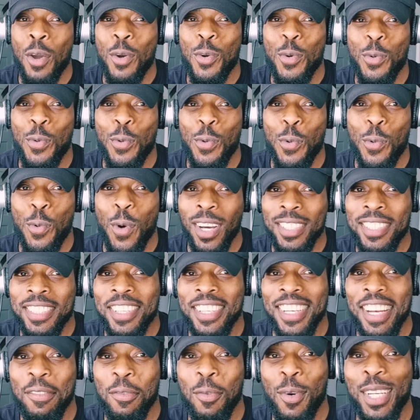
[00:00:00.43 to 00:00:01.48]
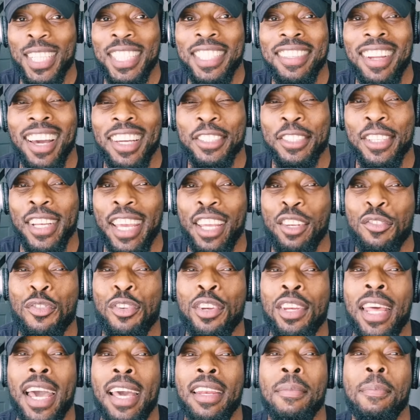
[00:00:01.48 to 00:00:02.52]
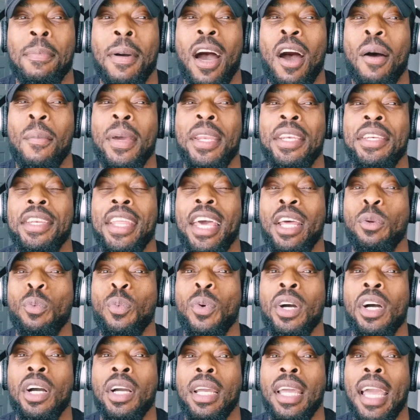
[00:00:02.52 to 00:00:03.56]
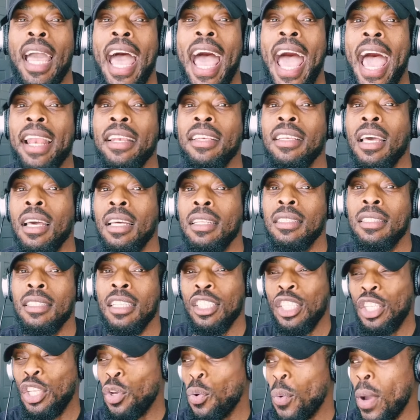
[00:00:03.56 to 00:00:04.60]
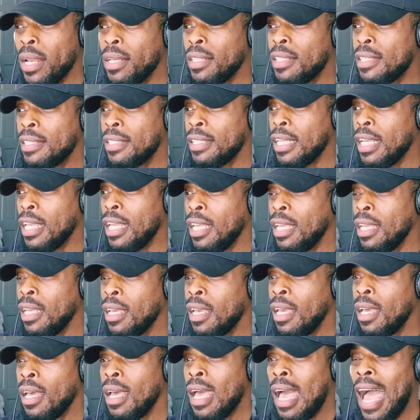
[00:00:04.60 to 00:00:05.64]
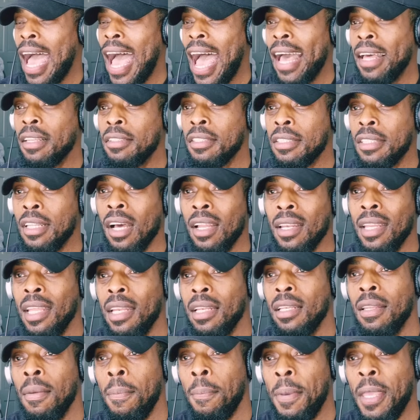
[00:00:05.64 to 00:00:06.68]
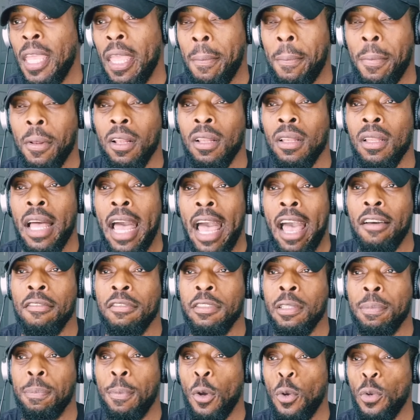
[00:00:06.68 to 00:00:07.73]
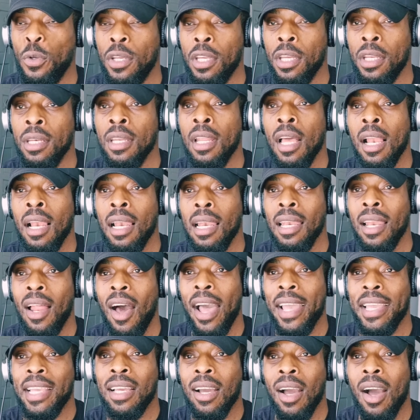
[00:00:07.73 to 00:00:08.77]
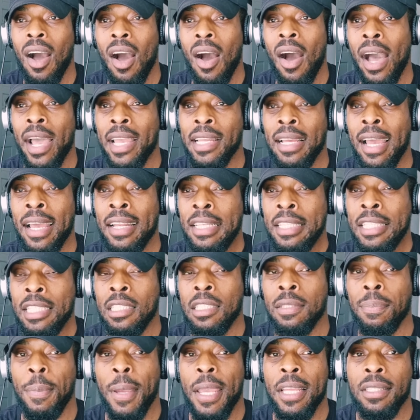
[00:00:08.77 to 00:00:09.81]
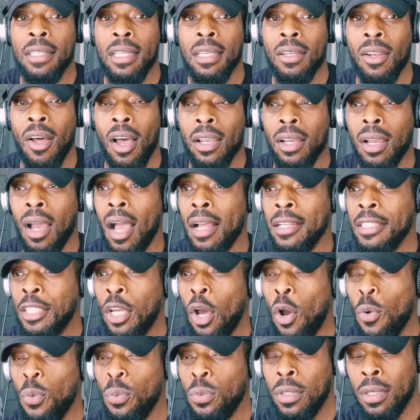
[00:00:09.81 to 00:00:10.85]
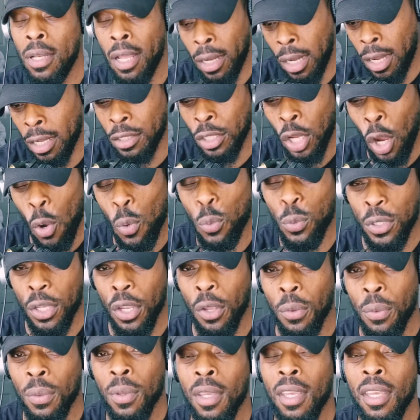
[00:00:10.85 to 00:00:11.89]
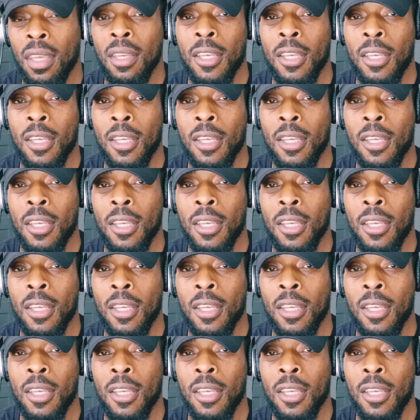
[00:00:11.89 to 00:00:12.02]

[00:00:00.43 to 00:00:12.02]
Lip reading: What's good, everyone? It's Nigel here, Trinidad Empowerment Network, and the UNC has done it. The people have spoken. Like I anticipated, like I told you,